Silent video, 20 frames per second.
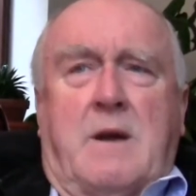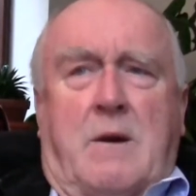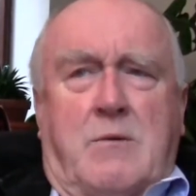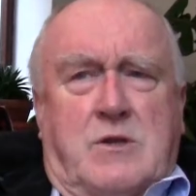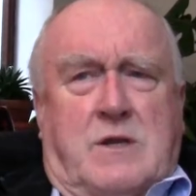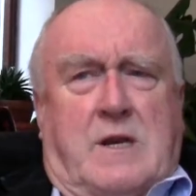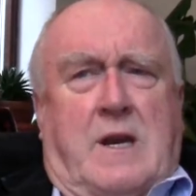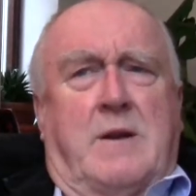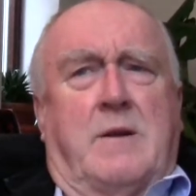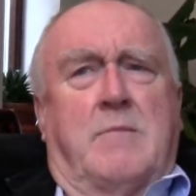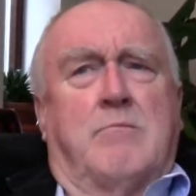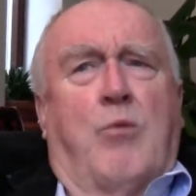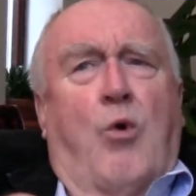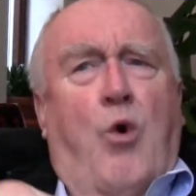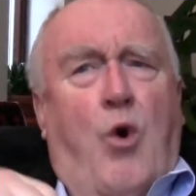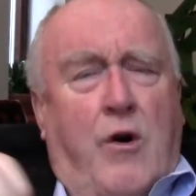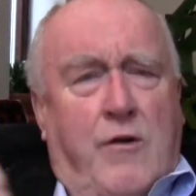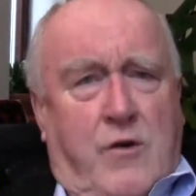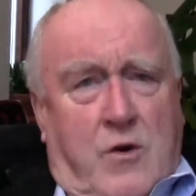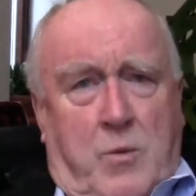I was getting
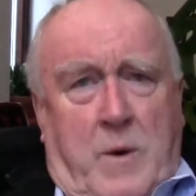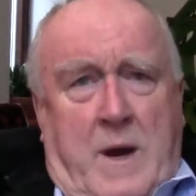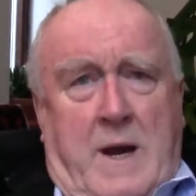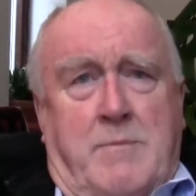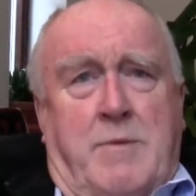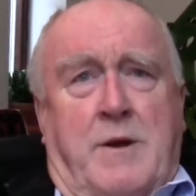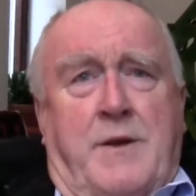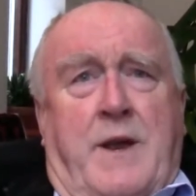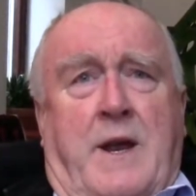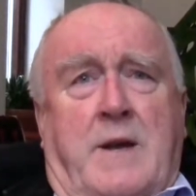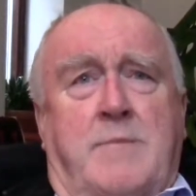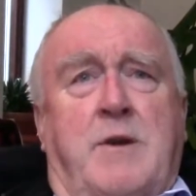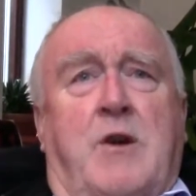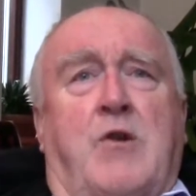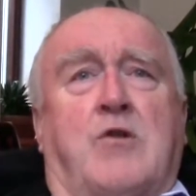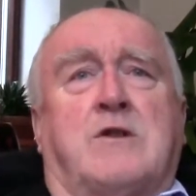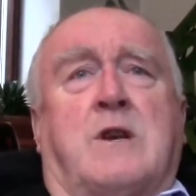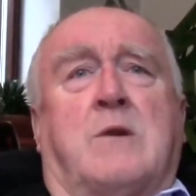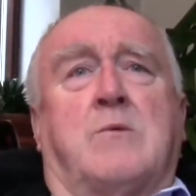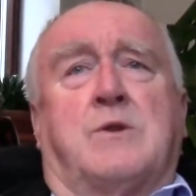more aware by then
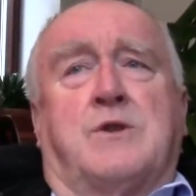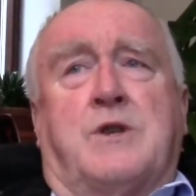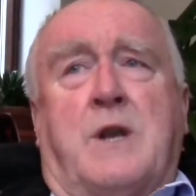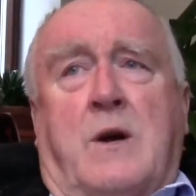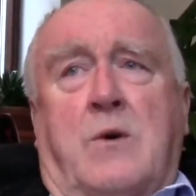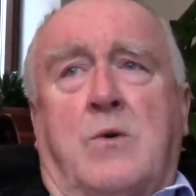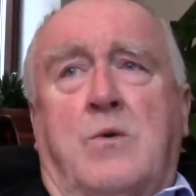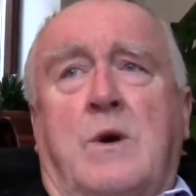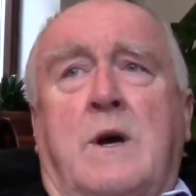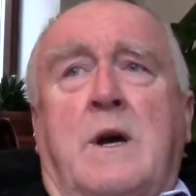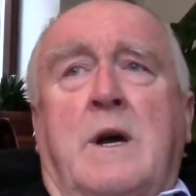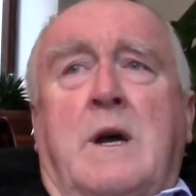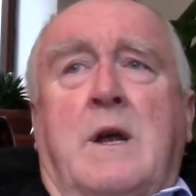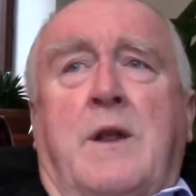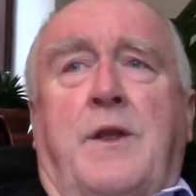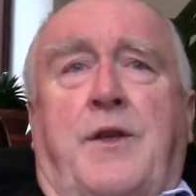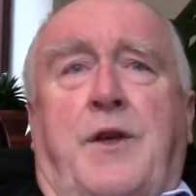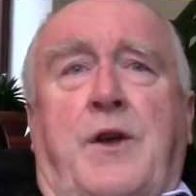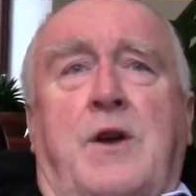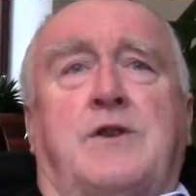because I was now
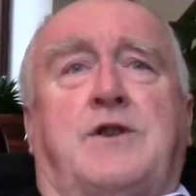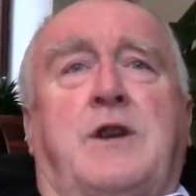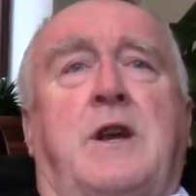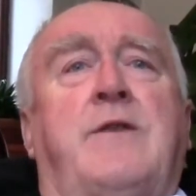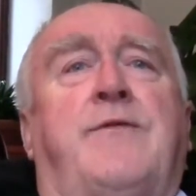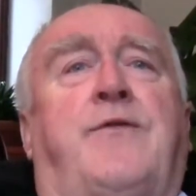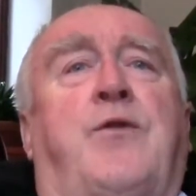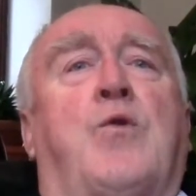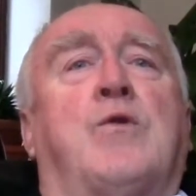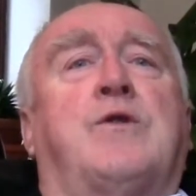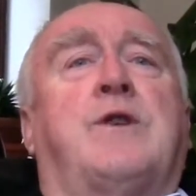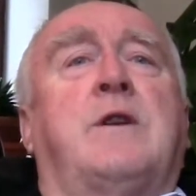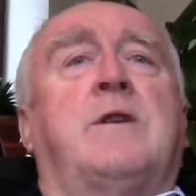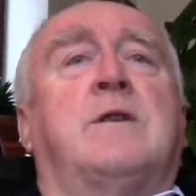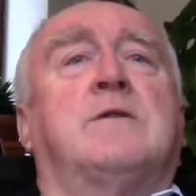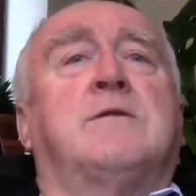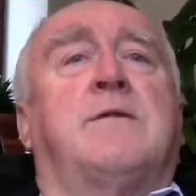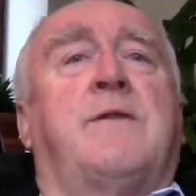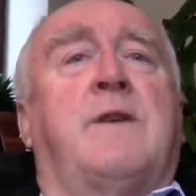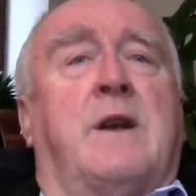thirteen, fourteen
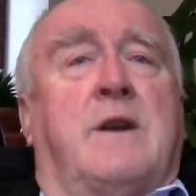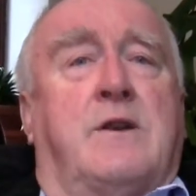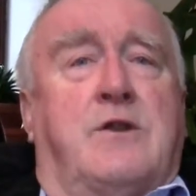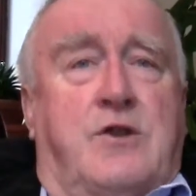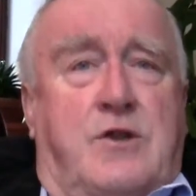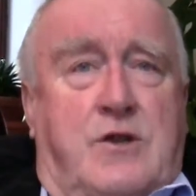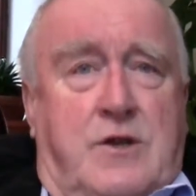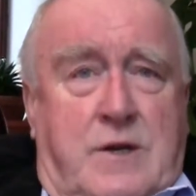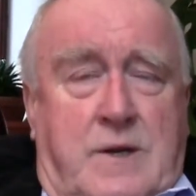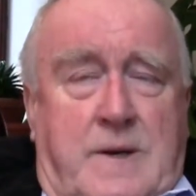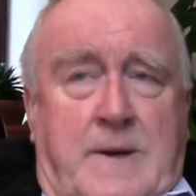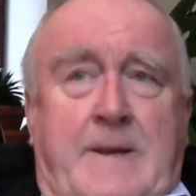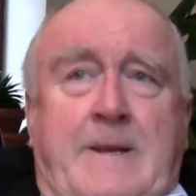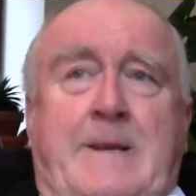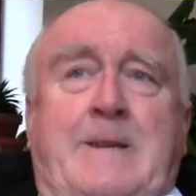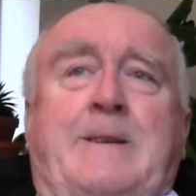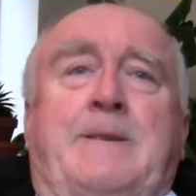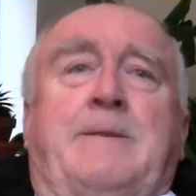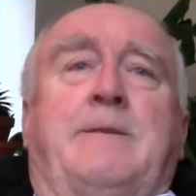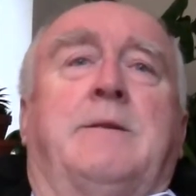years of age.
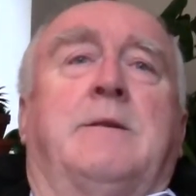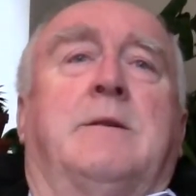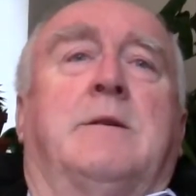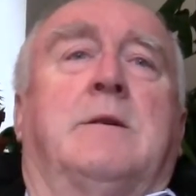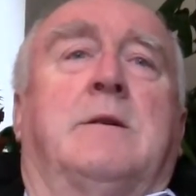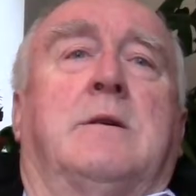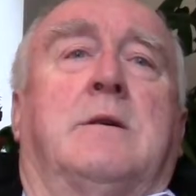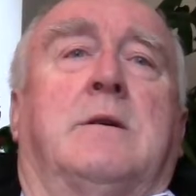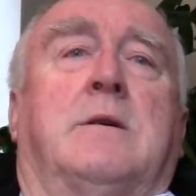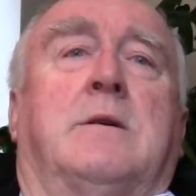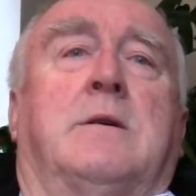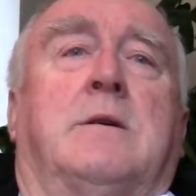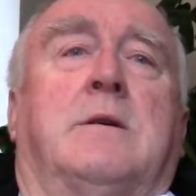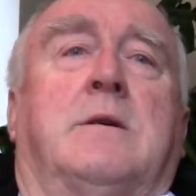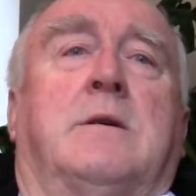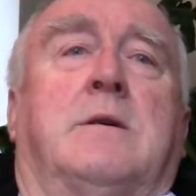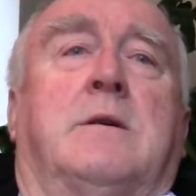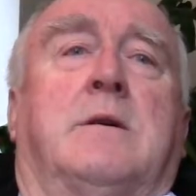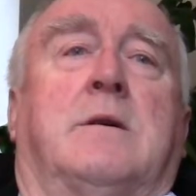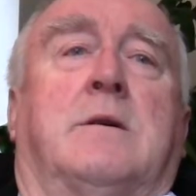And you were in
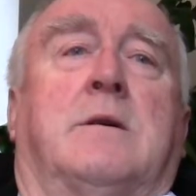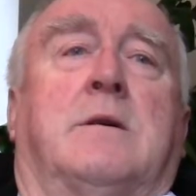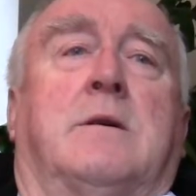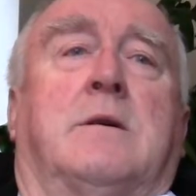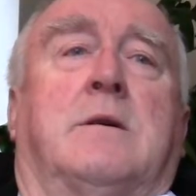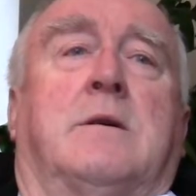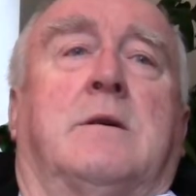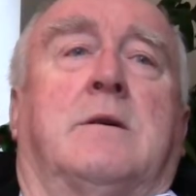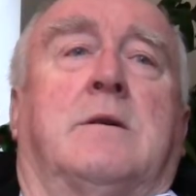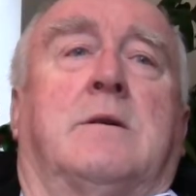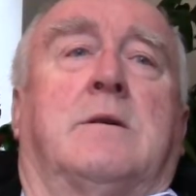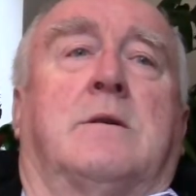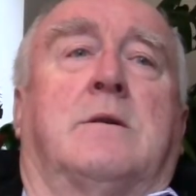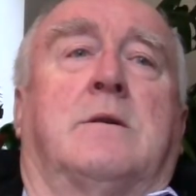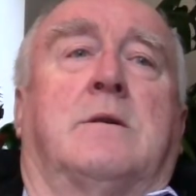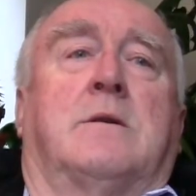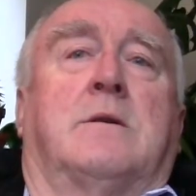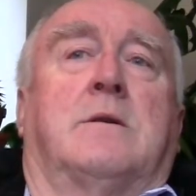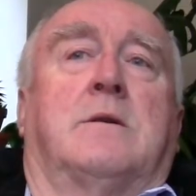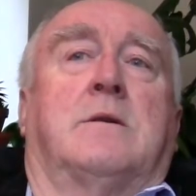Gwendraith by this
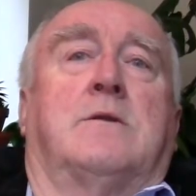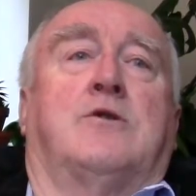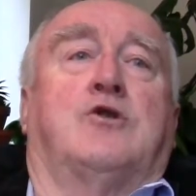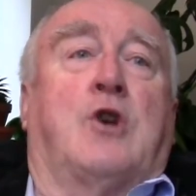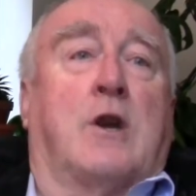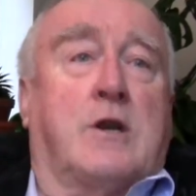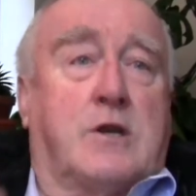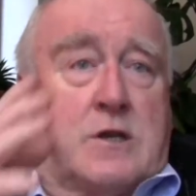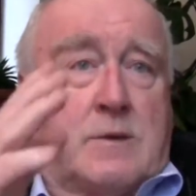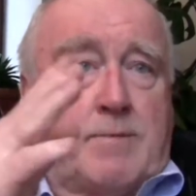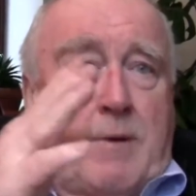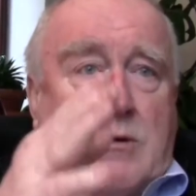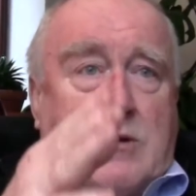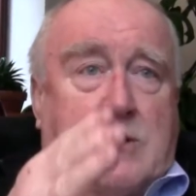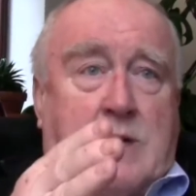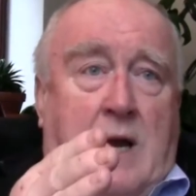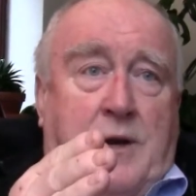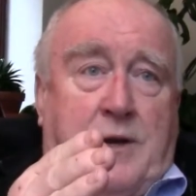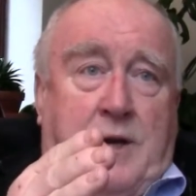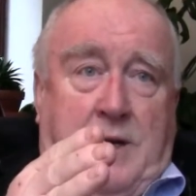time? Just about
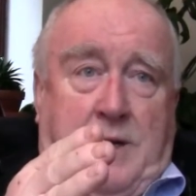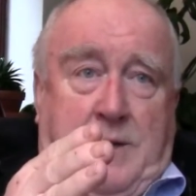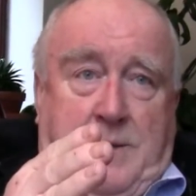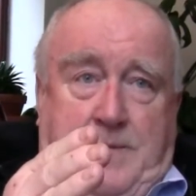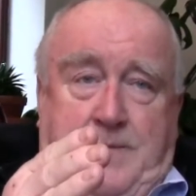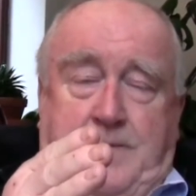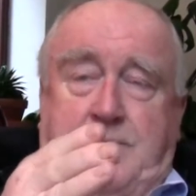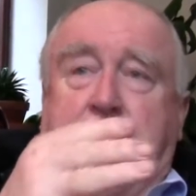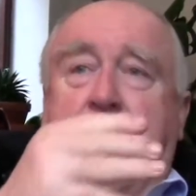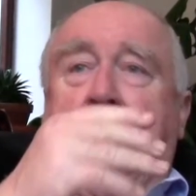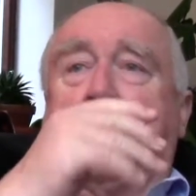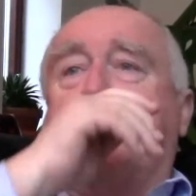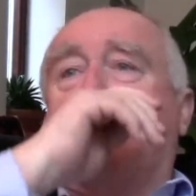started. Just about started.